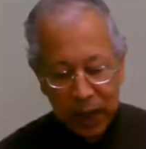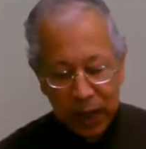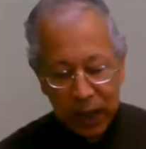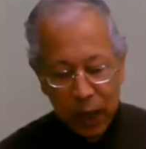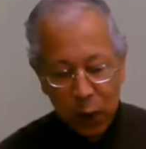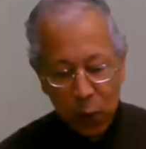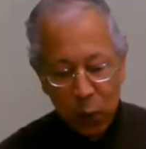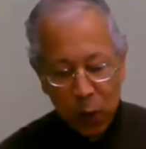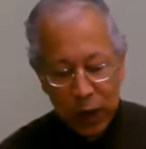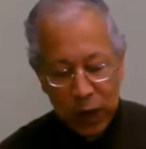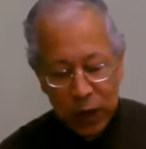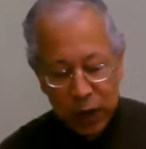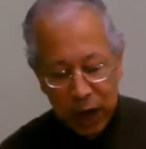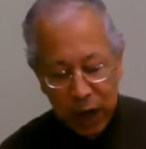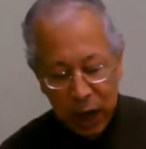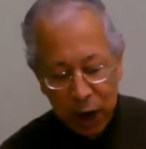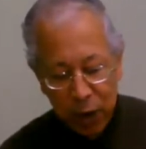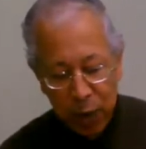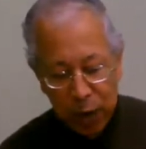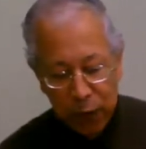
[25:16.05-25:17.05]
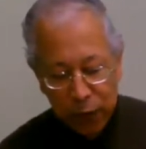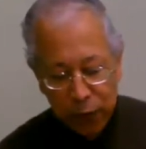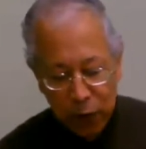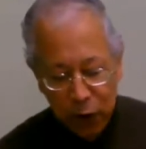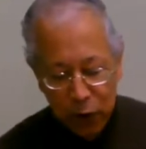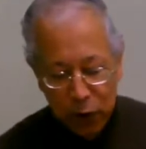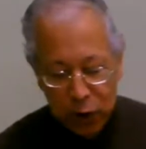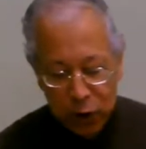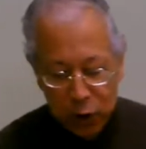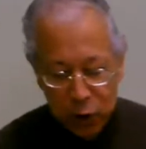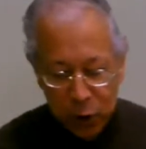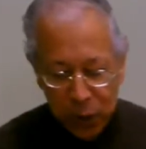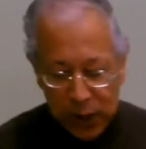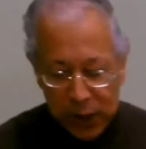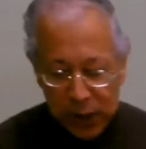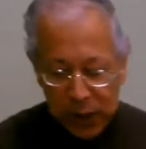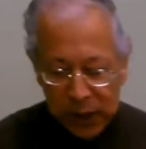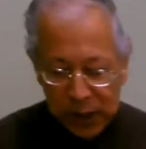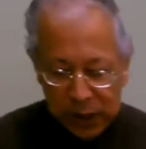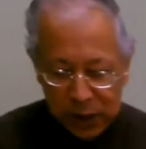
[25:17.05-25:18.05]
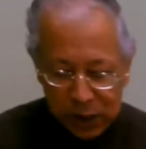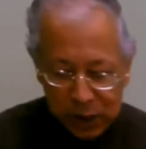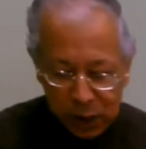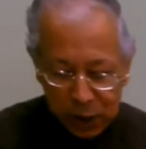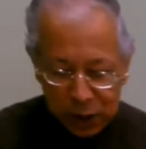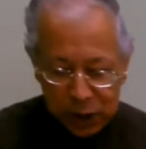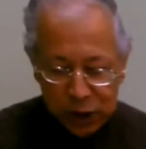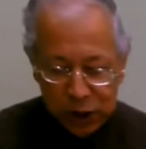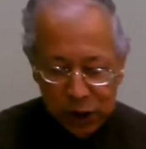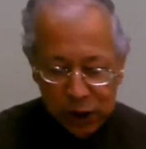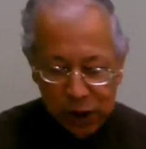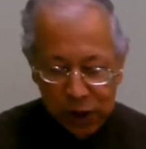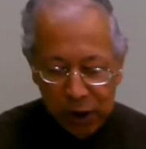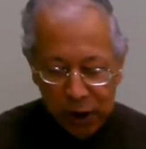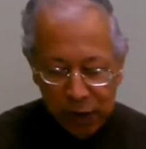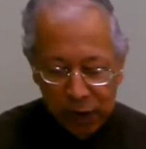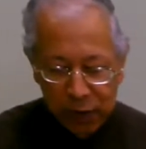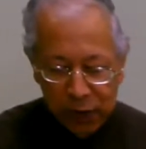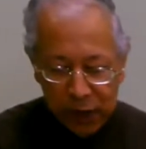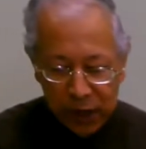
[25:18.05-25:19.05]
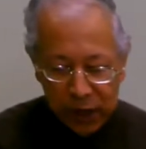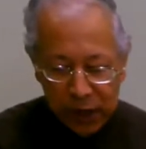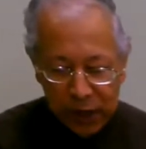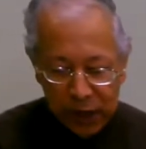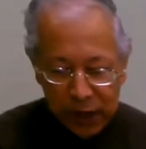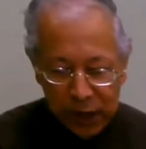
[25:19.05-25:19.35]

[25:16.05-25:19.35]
in which they are referred to in the discussion of the